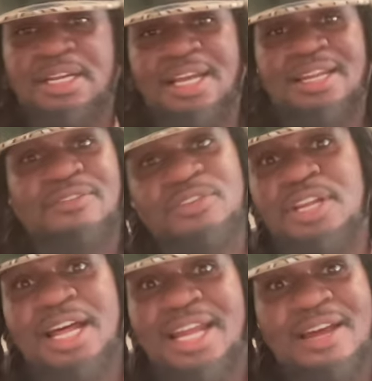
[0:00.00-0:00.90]
And if you're
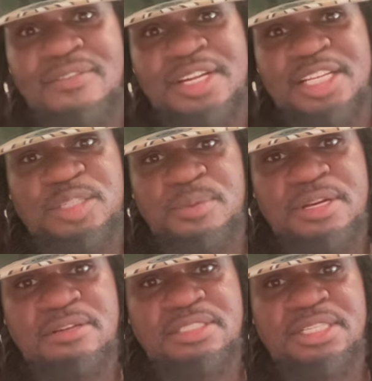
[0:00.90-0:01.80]
not having
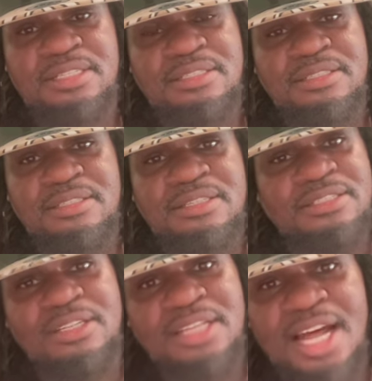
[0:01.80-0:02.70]
experiences,
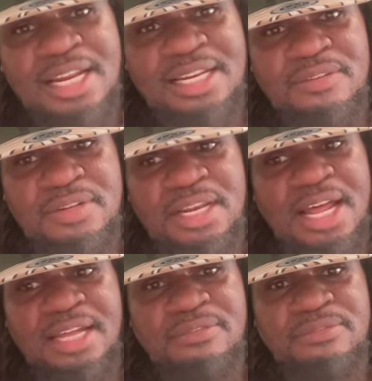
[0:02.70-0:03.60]
you're not living
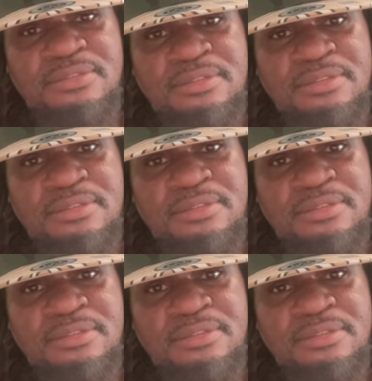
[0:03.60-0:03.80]
life.